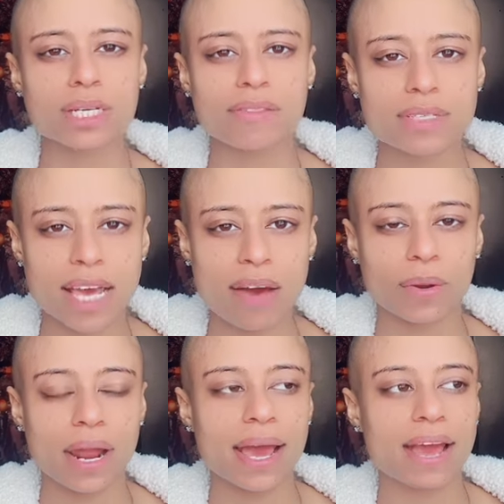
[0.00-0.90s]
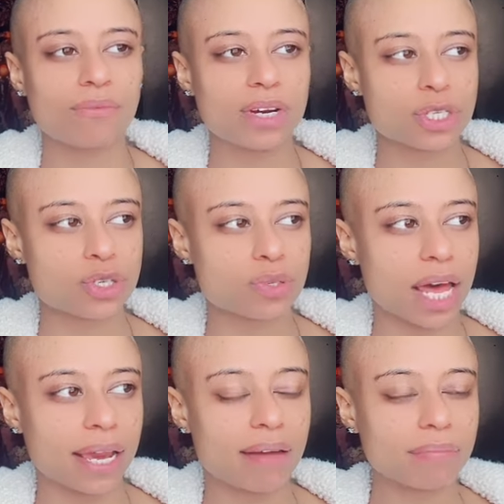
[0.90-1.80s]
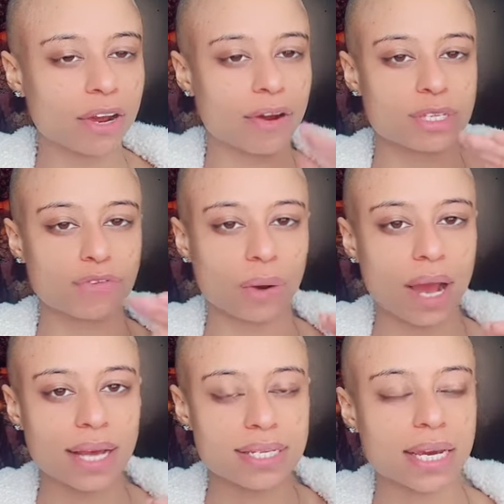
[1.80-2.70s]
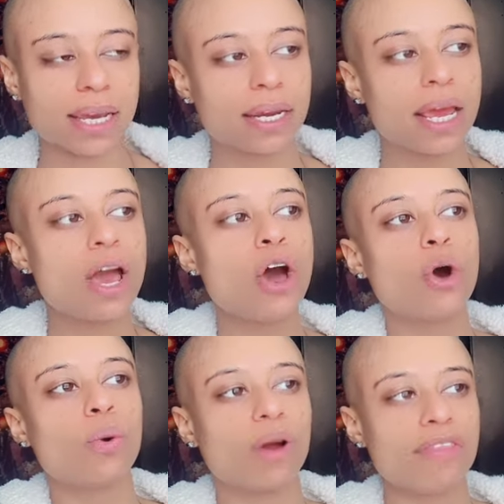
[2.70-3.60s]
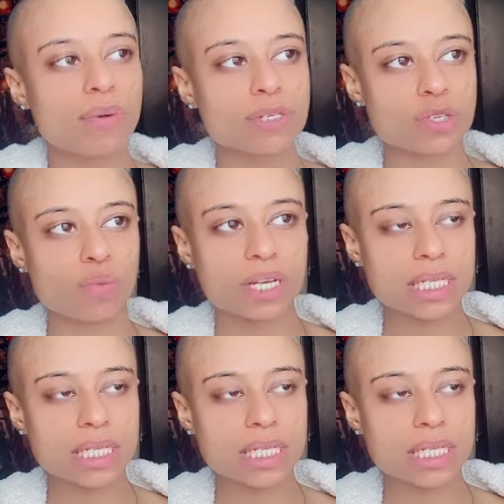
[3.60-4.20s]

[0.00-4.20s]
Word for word: there was another time when I had went to like I'm digressing for a hot second where there was this